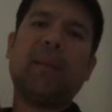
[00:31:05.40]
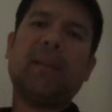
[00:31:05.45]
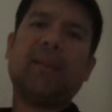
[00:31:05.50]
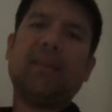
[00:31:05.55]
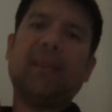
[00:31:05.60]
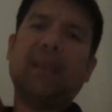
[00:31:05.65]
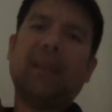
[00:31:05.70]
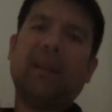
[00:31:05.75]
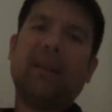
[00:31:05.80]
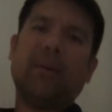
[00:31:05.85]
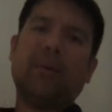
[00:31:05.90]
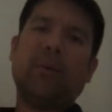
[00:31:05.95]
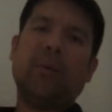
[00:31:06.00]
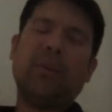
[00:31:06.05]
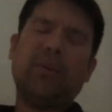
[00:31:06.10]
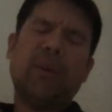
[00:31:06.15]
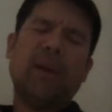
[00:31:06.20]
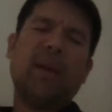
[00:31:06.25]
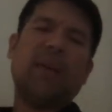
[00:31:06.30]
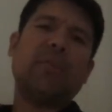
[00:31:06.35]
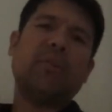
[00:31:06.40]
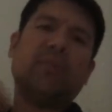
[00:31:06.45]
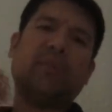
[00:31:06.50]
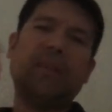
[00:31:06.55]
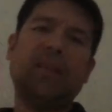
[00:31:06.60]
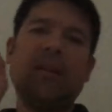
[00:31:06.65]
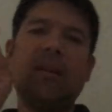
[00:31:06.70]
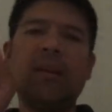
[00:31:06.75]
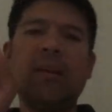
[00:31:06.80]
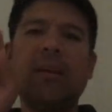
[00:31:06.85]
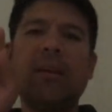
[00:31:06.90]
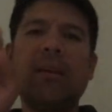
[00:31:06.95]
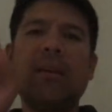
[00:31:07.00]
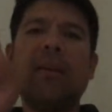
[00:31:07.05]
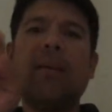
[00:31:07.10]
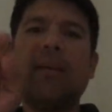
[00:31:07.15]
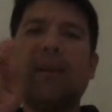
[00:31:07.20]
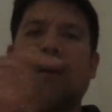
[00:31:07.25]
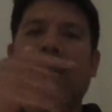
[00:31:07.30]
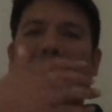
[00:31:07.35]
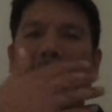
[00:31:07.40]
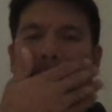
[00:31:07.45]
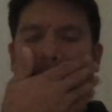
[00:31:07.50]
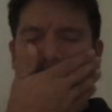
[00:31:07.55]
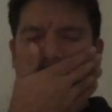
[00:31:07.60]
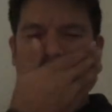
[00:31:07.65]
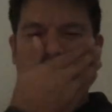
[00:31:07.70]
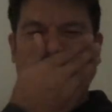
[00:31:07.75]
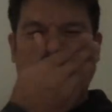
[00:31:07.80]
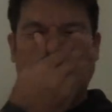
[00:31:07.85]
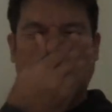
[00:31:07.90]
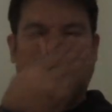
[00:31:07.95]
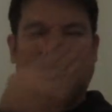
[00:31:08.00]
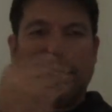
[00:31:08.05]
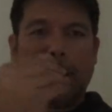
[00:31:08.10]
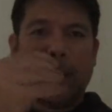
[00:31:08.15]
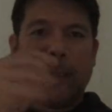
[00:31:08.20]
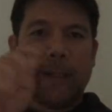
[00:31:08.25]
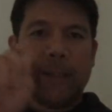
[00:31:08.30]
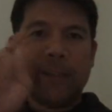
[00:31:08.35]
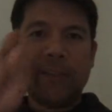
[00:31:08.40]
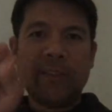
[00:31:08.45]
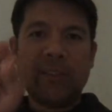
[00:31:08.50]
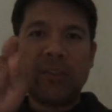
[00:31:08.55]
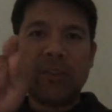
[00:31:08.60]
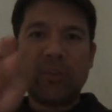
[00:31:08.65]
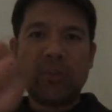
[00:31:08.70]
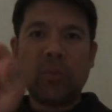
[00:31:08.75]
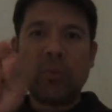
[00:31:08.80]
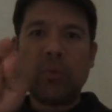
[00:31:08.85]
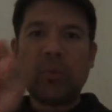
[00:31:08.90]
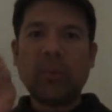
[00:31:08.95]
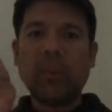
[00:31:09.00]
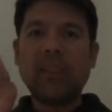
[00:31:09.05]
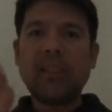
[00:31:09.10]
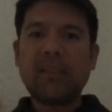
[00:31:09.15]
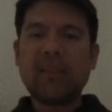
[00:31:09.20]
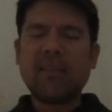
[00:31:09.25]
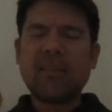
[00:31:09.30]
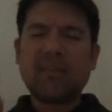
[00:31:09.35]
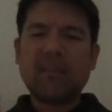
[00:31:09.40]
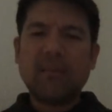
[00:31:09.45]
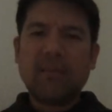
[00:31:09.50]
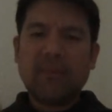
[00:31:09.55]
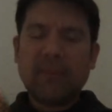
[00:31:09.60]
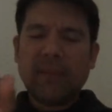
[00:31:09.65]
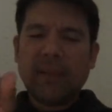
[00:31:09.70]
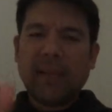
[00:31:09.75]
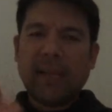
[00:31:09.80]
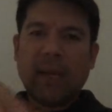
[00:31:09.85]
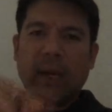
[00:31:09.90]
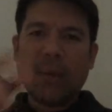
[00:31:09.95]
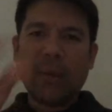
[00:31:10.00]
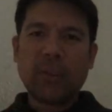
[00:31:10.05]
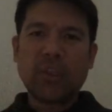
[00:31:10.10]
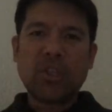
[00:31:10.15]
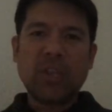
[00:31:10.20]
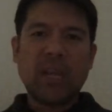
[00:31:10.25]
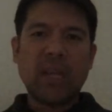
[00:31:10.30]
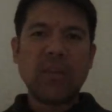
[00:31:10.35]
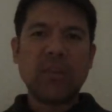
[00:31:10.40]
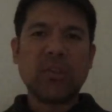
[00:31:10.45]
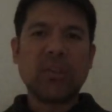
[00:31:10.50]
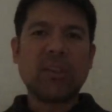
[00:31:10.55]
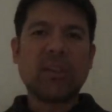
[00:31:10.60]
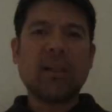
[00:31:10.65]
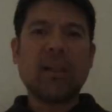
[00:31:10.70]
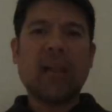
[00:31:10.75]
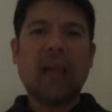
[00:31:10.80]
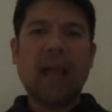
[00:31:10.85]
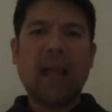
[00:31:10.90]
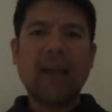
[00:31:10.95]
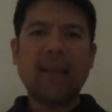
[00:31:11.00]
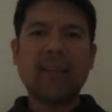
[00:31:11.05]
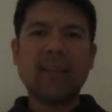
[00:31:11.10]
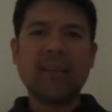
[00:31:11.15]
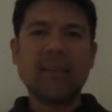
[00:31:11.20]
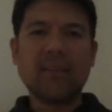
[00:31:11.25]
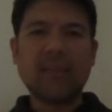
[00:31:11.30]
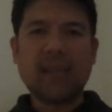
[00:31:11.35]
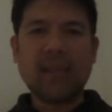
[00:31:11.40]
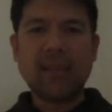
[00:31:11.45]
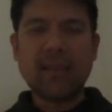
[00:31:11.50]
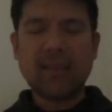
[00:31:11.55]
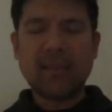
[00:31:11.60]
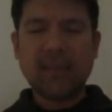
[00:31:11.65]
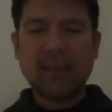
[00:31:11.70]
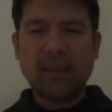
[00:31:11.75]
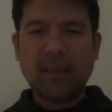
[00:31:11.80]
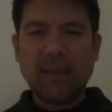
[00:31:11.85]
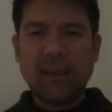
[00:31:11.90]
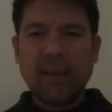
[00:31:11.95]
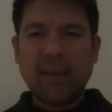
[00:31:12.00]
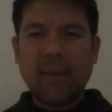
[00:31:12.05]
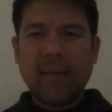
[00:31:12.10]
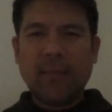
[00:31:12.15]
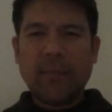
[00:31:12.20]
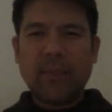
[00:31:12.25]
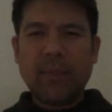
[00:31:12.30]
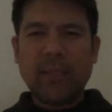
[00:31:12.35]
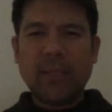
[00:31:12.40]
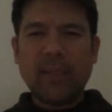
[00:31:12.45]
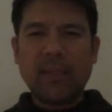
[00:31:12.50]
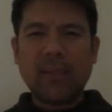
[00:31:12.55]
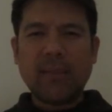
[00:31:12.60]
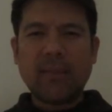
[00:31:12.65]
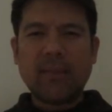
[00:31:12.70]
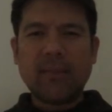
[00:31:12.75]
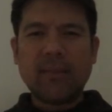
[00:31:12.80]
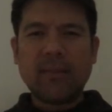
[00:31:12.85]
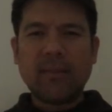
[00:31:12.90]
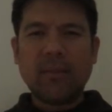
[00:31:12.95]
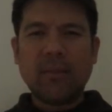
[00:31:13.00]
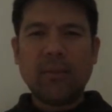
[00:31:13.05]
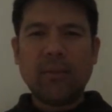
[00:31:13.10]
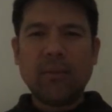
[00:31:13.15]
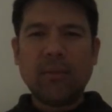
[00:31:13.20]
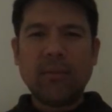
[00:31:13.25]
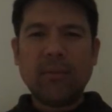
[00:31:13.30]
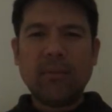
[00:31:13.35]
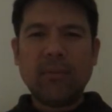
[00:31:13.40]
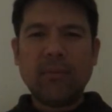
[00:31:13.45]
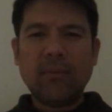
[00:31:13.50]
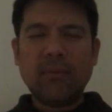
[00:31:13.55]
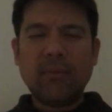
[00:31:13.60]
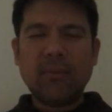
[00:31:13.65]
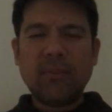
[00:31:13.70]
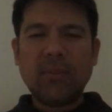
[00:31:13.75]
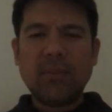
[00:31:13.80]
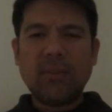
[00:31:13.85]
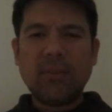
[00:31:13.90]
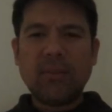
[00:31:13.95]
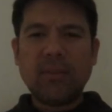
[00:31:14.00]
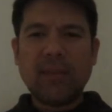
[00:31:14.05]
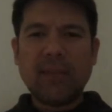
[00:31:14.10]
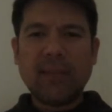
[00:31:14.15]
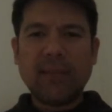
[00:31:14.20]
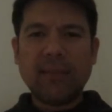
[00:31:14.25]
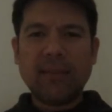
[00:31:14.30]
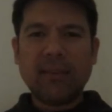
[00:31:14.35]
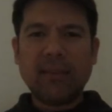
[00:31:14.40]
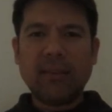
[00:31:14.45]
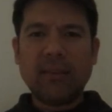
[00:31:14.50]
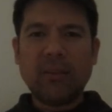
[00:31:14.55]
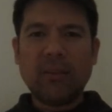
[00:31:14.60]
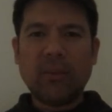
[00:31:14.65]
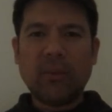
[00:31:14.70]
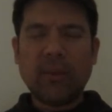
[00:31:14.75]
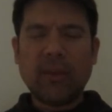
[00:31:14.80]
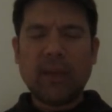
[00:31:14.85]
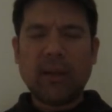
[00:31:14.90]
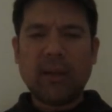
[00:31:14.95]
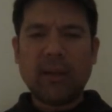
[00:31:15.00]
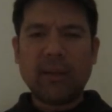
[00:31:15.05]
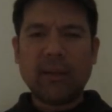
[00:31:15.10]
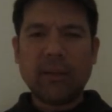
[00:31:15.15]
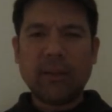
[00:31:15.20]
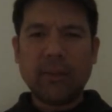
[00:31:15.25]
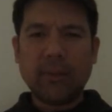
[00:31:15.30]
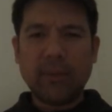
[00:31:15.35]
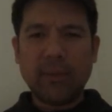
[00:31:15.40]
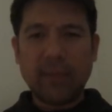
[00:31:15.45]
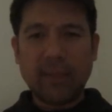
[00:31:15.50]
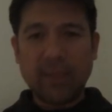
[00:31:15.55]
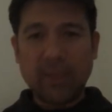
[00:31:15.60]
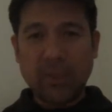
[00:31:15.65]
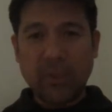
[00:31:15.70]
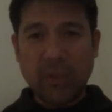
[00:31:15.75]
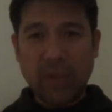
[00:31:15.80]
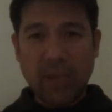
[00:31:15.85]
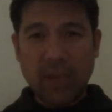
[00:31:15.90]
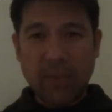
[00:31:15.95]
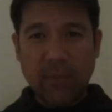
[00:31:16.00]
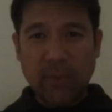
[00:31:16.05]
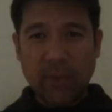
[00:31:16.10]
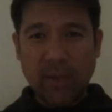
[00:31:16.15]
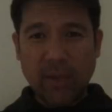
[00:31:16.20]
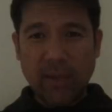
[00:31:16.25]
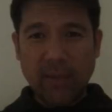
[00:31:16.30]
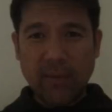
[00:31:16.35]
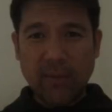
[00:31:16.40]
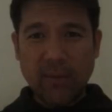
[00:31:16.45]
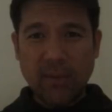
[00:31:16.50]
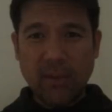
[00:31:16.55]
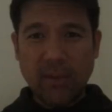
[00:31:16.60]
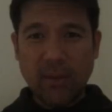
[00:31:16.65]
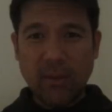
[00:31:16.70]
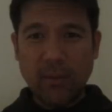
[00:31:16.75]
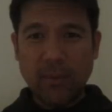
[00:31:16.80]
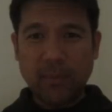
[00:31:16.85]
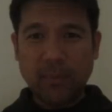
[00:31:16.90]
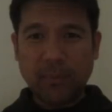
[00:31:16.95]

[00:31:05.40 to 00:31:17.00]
later when you actually click on the to-do list, how it changes class, because that's you technically don't want to hard code this each time, right? So